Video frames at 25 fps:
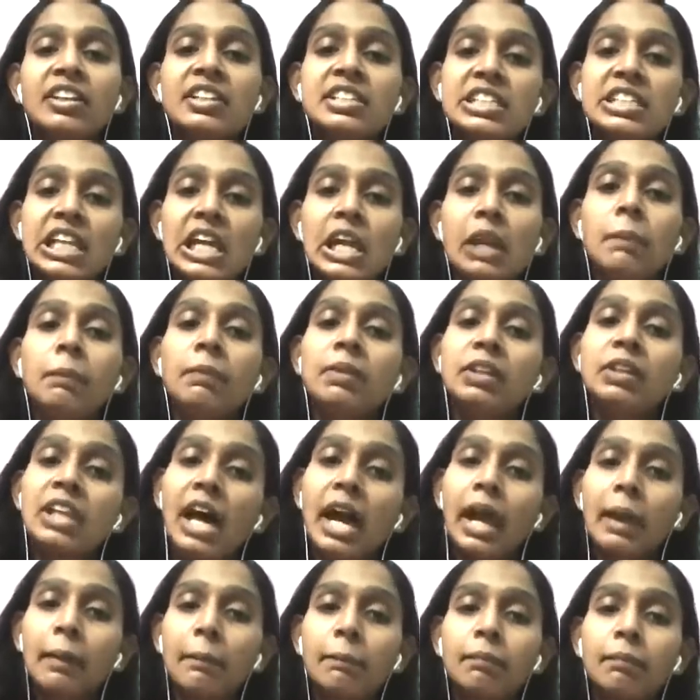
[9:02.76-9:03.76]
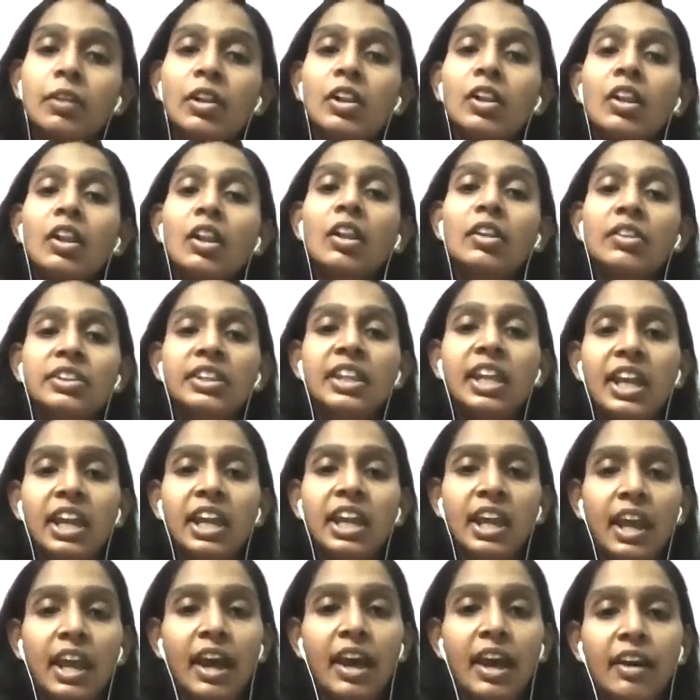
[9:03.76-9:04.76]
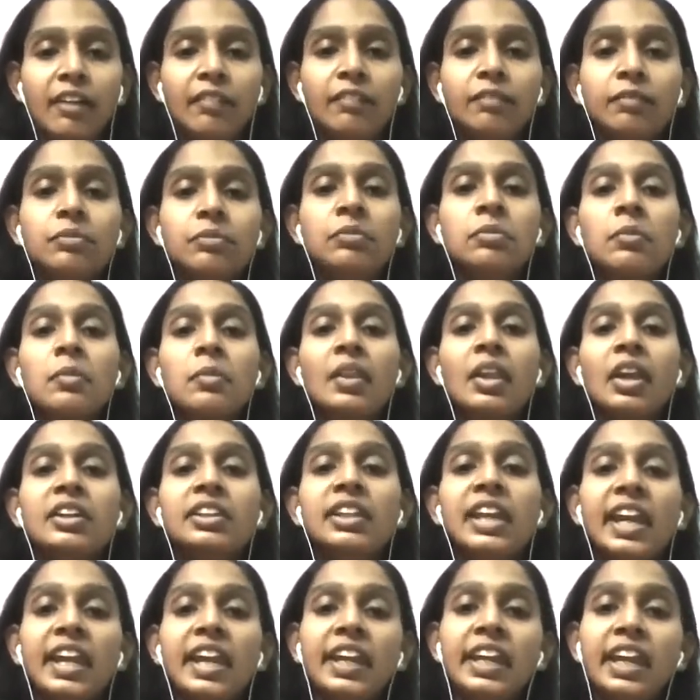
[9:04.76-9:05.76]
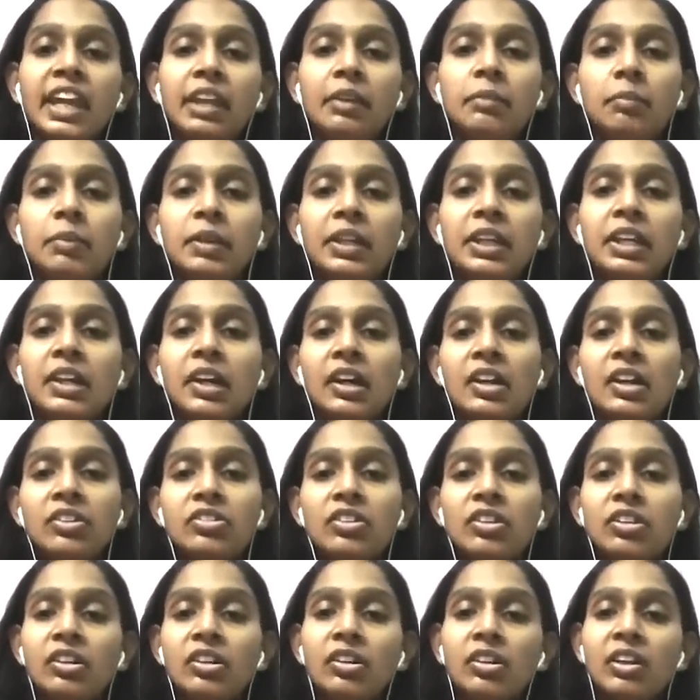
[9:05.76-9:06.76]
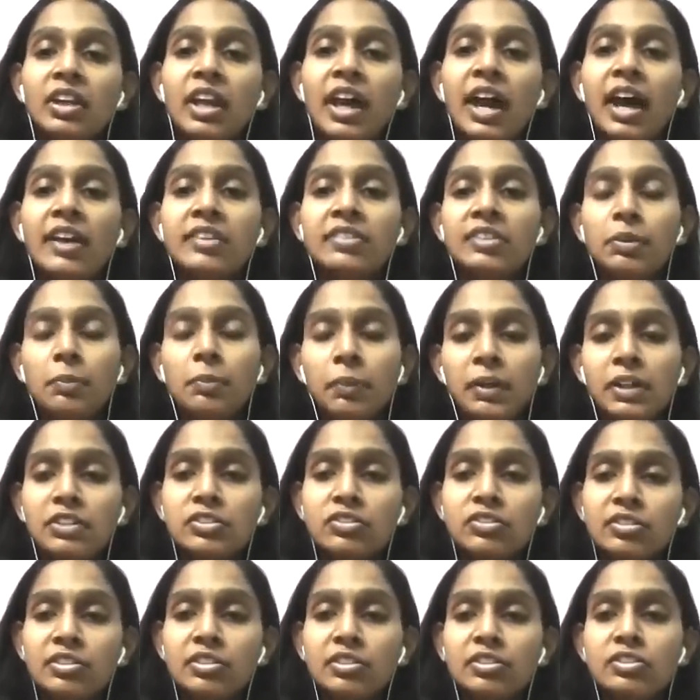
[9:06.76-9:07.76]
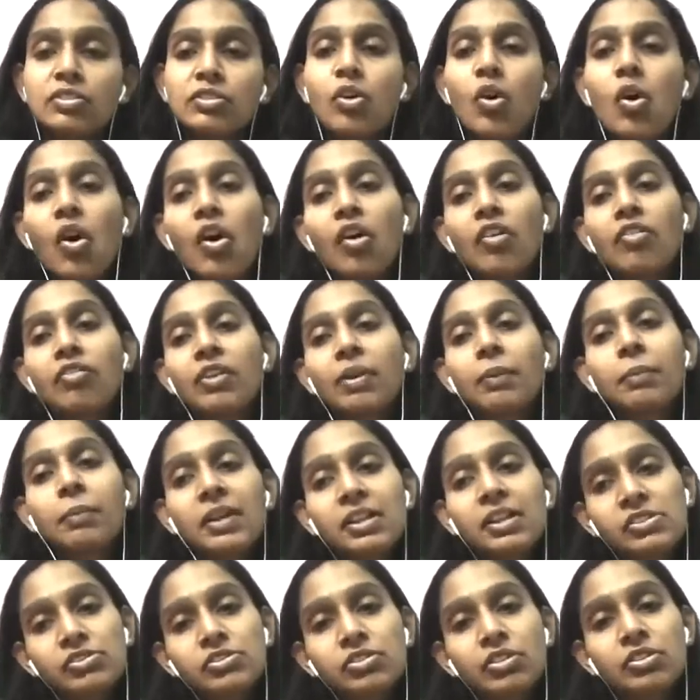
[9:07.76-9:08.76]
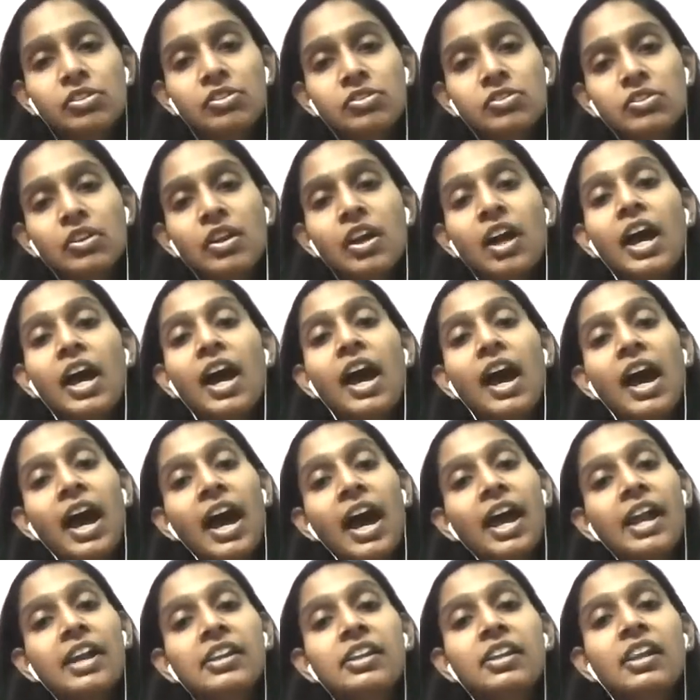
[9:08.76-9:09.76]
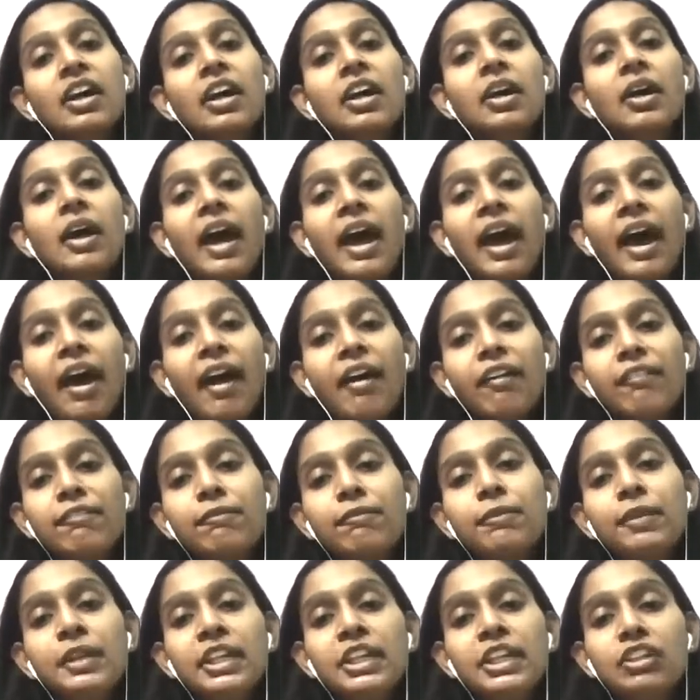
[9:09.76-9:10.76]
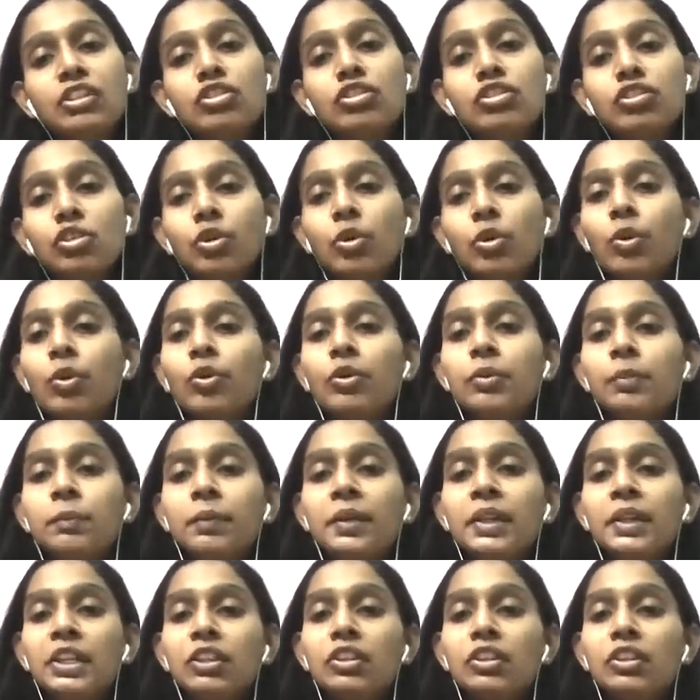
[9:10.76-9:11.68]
the same time. They have they can be considered as emulsions of emulsions and have been shown